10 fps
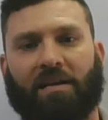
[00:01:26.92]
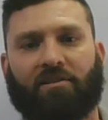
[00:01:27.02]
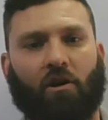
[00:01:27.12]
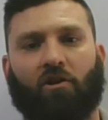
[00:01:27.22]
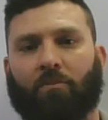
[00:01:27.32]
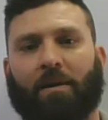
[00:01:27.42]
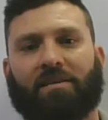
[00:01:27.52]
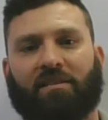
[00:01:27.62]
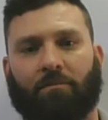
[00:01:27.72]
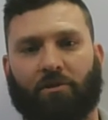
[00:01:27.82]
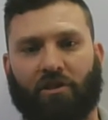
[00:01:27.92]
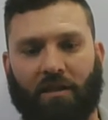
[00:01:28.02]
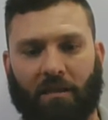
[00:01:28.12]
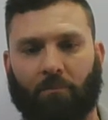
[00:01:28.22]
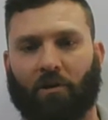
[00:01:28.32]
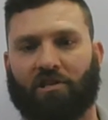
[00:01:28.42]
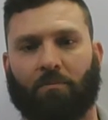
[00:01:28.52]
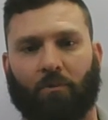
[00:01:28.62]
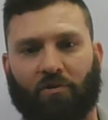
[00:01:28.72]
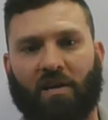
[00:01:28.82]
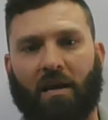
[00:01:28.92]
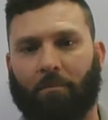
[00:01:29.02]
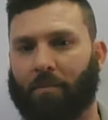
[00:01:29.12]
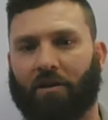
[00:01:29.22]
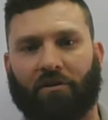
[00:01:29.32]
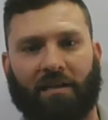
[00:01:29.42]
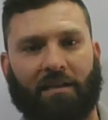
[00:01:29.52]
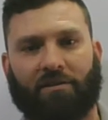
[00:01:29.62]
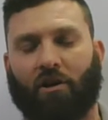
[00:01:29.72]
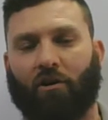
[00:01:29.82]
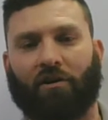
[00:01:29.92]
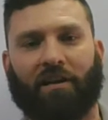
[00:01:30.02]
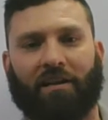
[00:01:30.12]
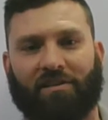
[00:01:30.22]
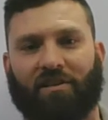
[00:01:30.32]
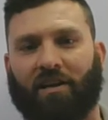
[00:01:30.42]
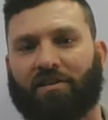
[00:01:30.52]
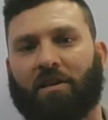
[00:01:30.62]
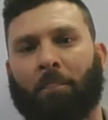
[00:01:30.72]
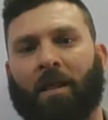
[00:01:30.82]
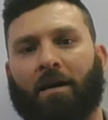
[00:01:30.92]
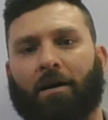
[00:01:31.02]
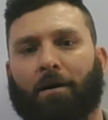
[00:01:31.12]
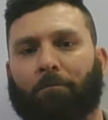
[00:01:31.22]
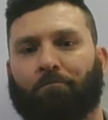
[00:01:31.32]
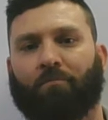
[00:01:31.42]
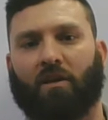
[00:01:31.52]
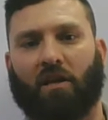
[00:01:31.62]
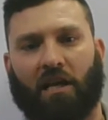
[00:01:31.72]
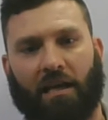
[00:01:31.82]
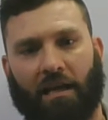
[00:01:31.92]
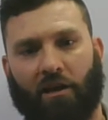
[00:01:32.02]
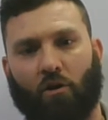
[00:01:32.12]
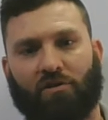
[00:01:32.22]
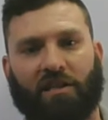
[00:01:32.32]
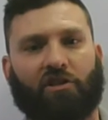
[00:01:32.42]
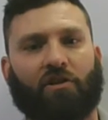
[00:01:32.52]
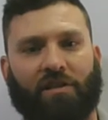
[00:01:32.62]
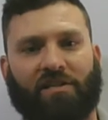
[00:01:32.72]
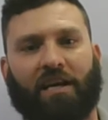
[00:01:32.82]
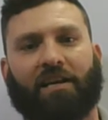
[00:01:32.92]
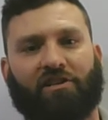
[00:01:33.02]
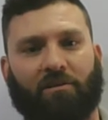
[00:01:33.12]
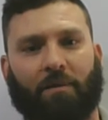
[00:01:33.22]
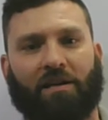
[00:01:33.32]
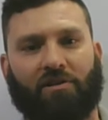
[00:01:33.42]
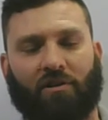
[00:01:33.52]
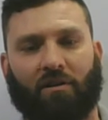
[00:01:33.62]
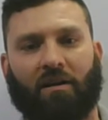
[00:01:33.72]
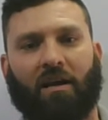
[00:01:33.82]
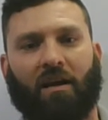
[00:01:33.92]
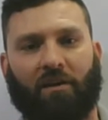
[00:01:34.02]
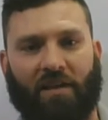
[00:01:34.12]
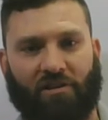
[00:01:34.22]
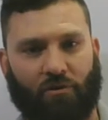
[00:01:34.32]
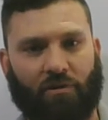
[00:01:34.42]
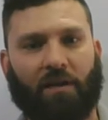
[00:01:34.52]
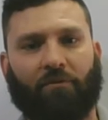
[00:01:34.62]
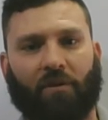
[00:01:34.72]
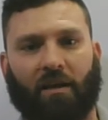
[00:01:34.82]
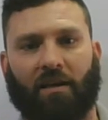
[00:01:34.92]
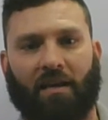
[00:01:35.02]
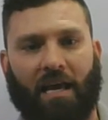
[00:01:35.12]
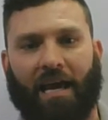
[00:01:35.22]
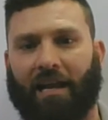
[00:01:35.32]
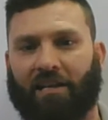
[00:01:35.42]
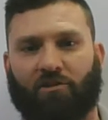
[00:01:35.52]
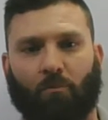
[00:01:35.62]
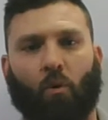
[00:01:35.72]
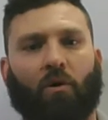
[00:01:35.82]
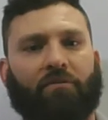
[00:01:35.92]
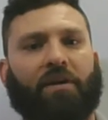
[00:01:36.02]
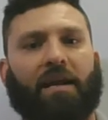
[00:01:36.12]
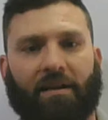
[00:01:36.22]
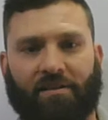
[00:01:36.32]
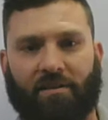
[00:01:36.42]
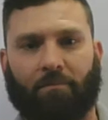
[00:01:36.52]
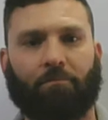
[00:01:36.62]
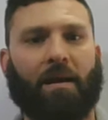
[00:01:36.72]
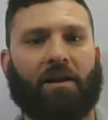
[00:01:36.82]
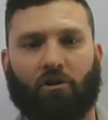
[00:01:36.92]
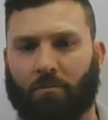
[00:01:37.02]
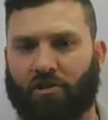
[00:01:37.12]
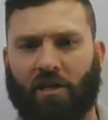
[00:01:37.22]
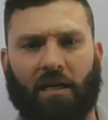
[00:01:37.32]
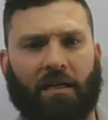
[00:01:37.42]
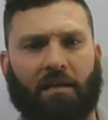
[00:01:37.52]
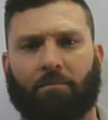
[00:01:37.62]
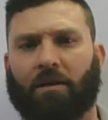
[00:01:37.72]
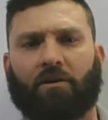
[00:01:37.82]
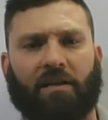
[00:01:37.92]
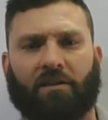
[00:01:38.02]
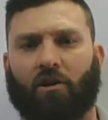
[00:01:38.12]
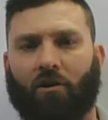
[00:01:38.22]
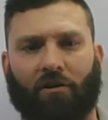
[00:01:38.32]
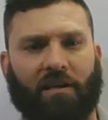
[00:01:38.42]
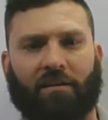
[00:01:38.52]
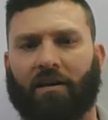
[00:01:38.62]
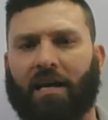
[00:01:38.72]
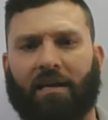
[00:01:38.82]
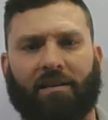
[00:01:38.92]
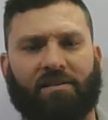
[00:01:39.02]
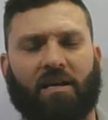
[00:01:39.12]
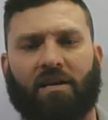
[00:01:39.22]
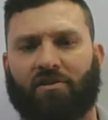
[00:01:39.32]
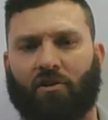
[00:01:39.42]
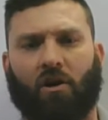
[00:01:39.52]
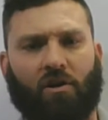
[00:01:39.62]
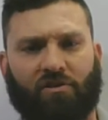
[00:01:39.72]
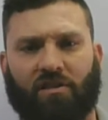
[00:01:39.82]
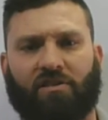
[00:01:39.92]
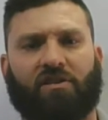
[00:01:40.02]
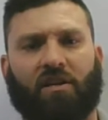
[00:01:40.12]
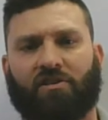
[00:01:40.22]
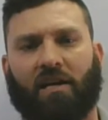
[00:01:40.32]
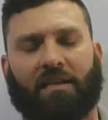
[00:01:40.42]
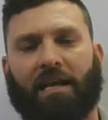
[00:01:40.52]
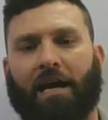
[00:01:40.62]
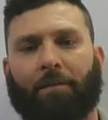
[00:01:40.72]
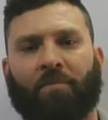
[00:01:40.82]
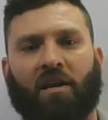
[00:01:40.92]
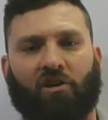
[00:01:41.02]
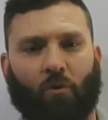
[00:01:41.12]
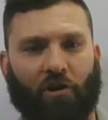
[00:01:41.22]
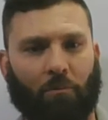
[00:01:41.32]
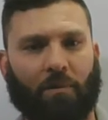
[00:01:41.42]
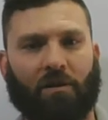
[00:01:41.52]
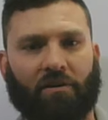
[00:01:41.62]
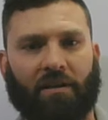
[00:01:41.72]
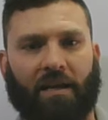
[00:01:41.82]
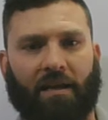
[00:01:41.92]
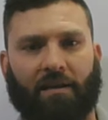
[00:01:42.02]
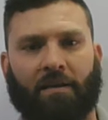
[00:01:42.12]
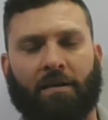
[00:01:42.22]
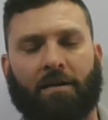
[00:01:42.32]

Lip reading: all the basic machining principles, milling and turning and such. It goes into the second semester of that certificate, and it's more advanced manual machining, milling, turning, lathes, saws, and such like that, to where you're building a